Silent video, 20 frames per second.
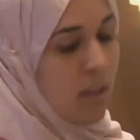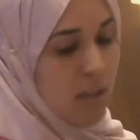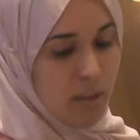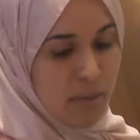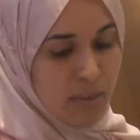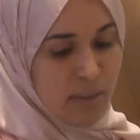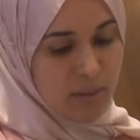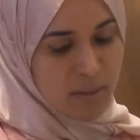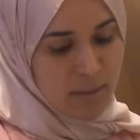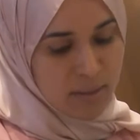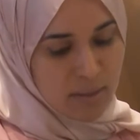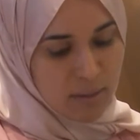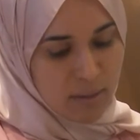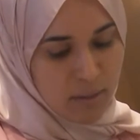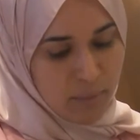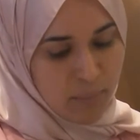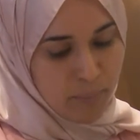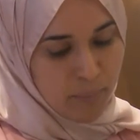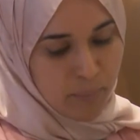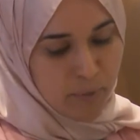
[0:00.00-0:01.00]
this
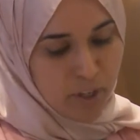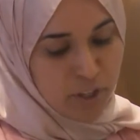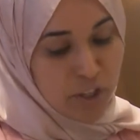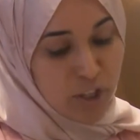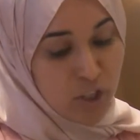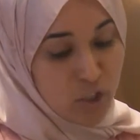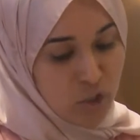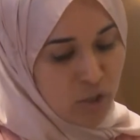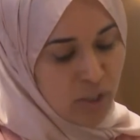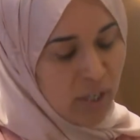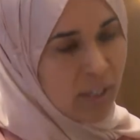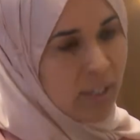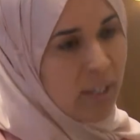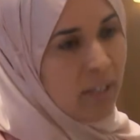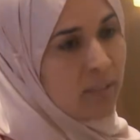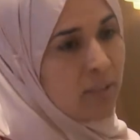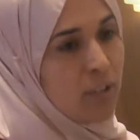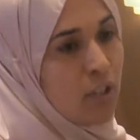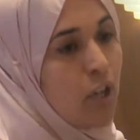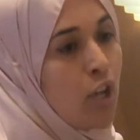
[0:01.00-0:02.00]
regional
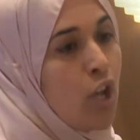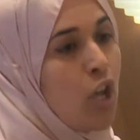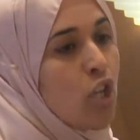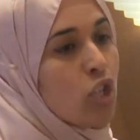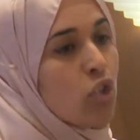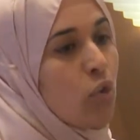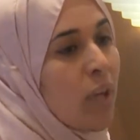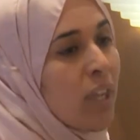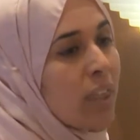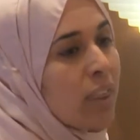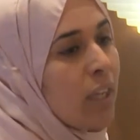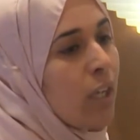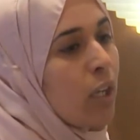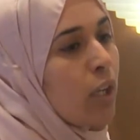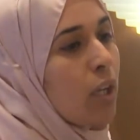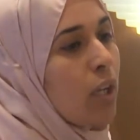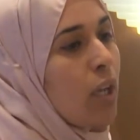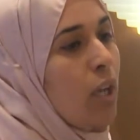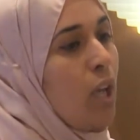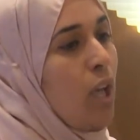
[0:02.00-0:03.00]
country. So I
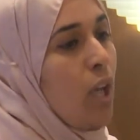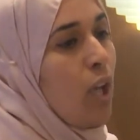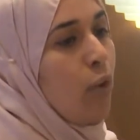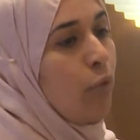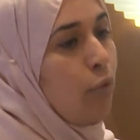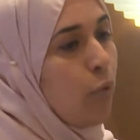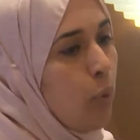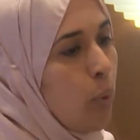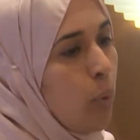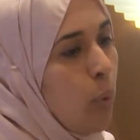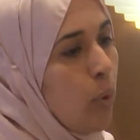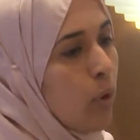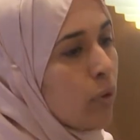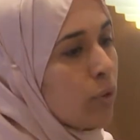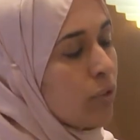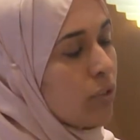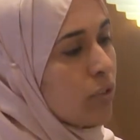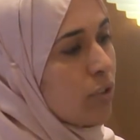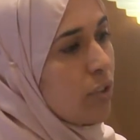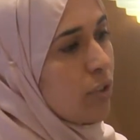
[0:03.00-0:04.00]
think if we
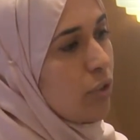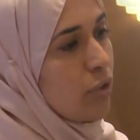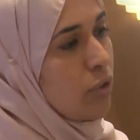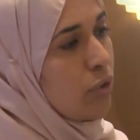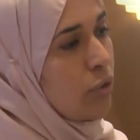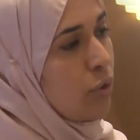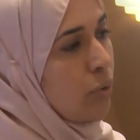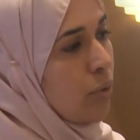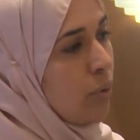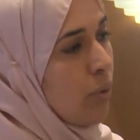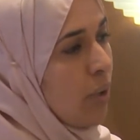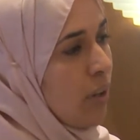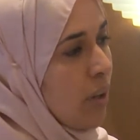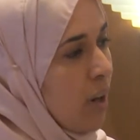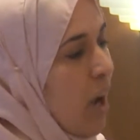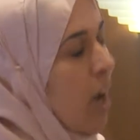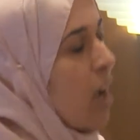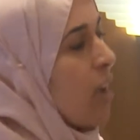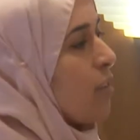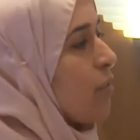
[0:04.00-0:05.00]
want to arrive,